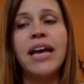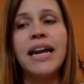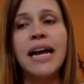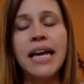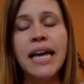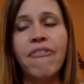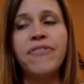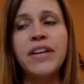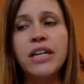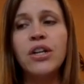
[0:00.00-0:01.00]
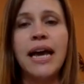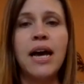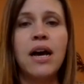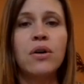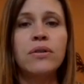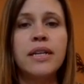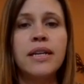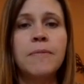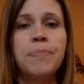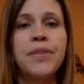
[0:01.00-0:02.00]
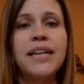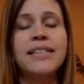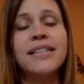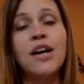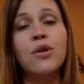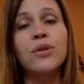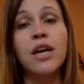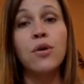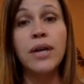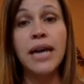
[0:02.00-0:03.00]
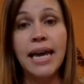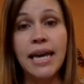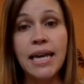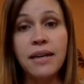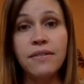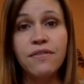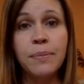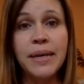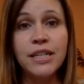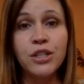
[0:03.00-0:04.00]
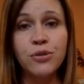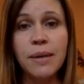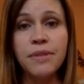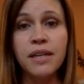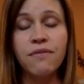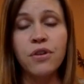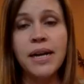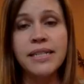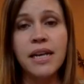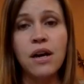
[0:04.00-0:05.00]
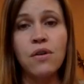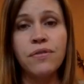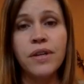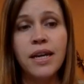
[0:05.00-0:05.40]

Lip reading: And I have figured out that it's not only okay for me to do something for myself,